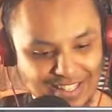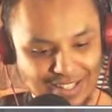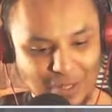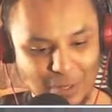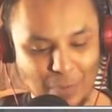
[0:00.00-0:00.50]

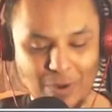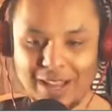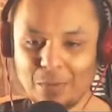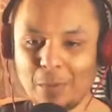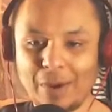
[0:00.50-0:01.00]

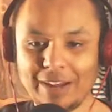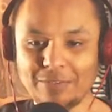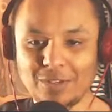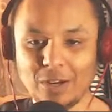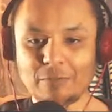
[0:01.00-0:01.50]
Okay, we might
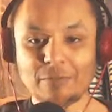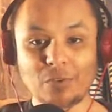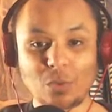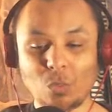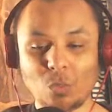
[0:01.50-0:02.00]
have time
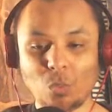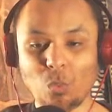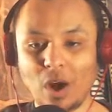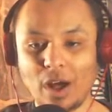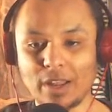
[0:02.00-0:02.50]
for
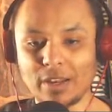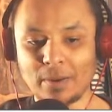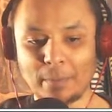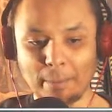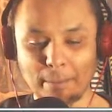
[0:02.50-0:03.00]

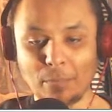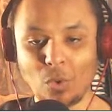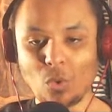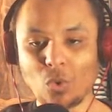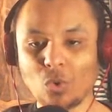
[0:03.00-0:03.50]
one
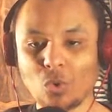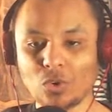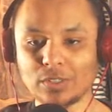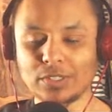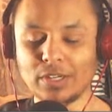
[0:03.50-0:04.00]

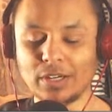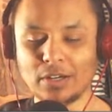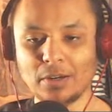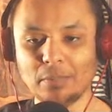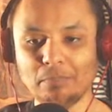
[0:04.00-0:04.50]
more
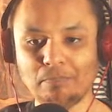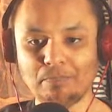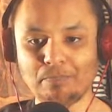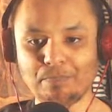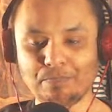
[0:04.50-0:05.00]

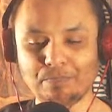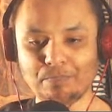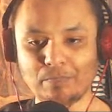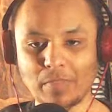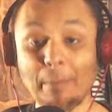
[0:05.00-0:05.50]

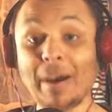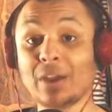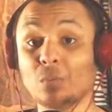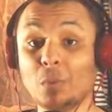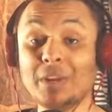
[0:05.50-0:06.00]

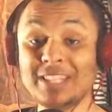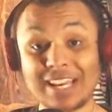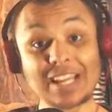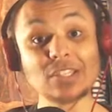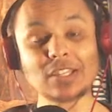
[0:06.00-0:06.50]
battle, but we did
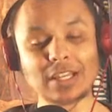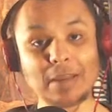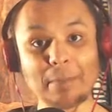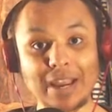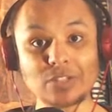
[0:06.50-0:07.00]
get the
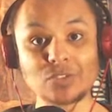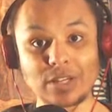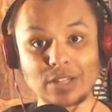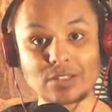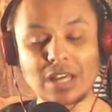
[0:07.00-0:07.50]
delete
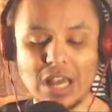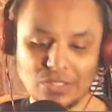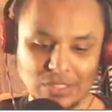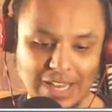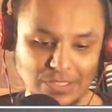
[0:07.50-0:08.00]
matrix,
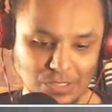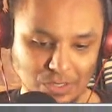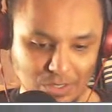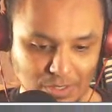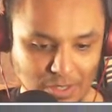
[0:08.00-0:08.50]
so that's
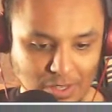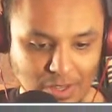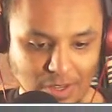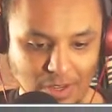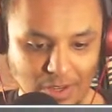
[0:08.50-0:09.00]
good.
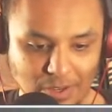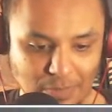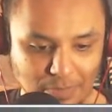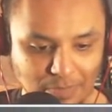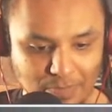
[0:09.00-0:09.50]

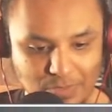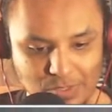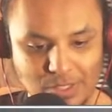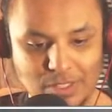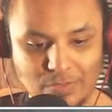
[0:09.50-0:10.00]
So
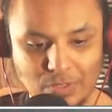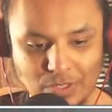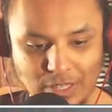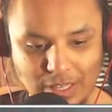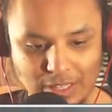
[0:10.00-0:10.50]
let's have a
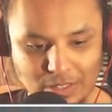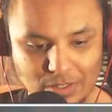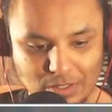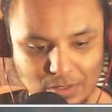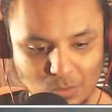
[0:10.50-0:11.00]
look
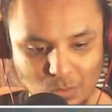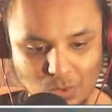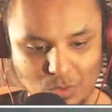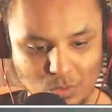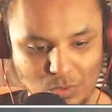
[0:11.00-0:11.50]
here.
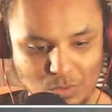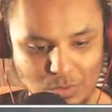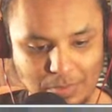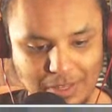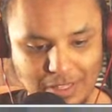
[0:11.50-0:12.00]
What
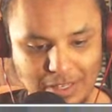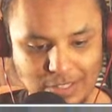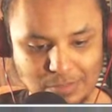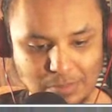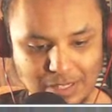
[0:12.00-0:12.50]
would be the
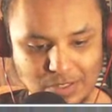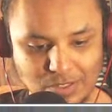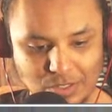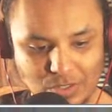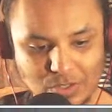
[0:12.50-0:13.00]
next place
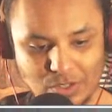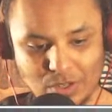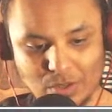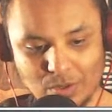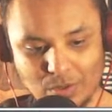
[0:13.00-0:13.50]
to
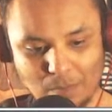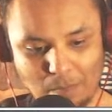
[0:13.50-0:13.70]
go?